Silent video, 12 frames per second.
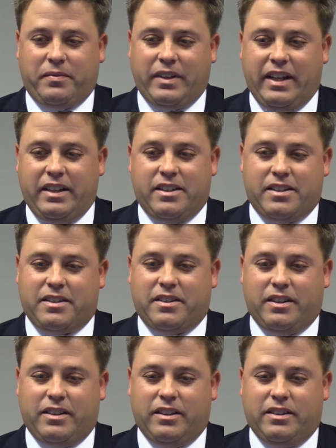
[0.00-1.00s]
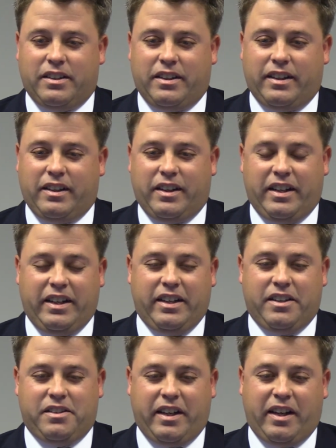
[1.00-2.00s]
It's
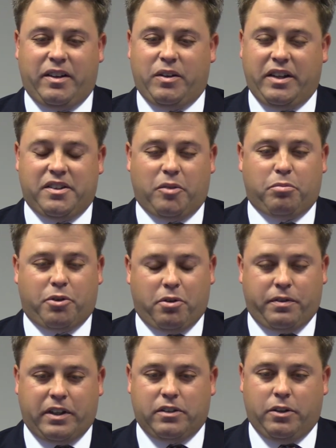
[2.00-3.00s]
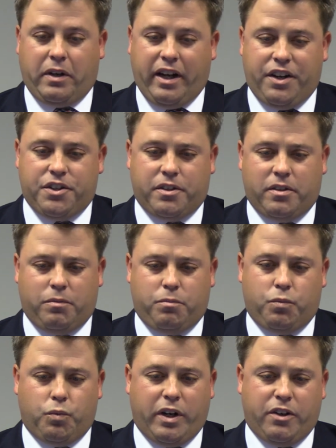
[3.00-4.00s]
a perfect location
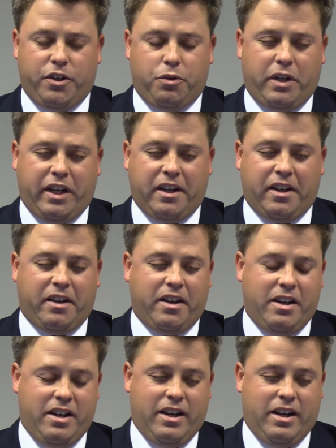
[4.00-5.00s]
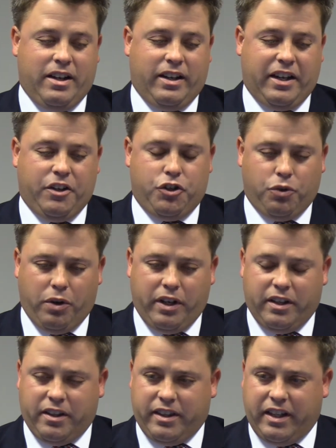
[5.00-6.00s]
where you can enjoy
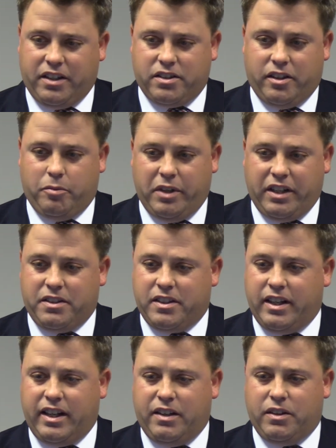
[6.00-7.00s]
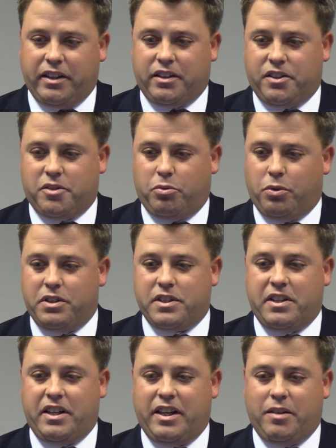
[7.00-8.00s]
the things of the big city, like the sports
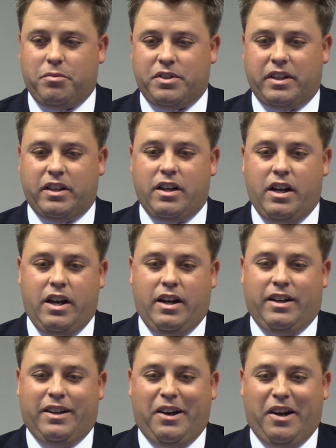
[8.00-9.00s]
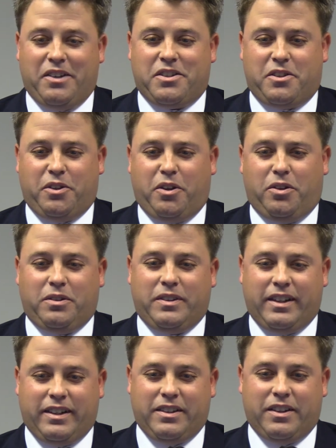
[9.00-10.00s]
teams, and still
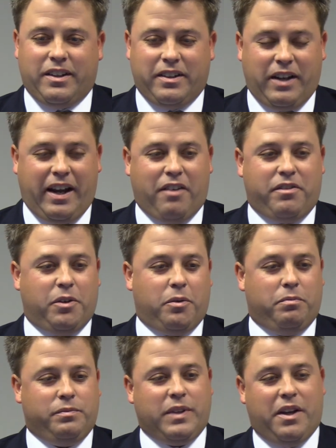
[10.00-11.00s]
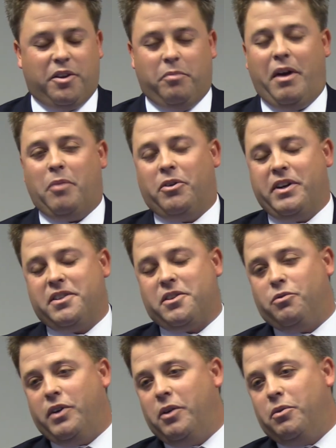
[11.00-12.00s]
have the the memories
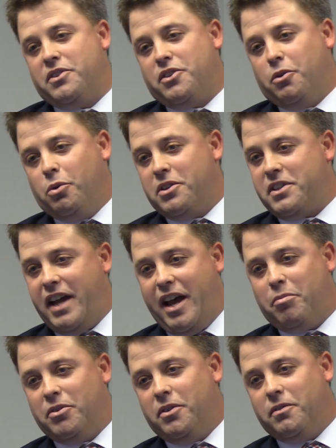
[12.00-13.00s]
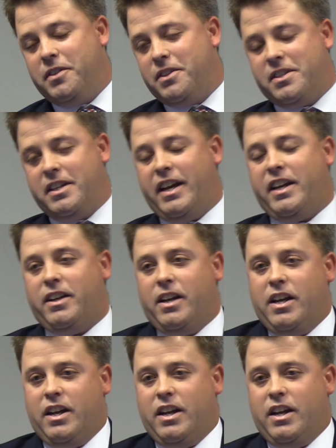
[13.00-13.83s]
of when it was the horse capital of the state.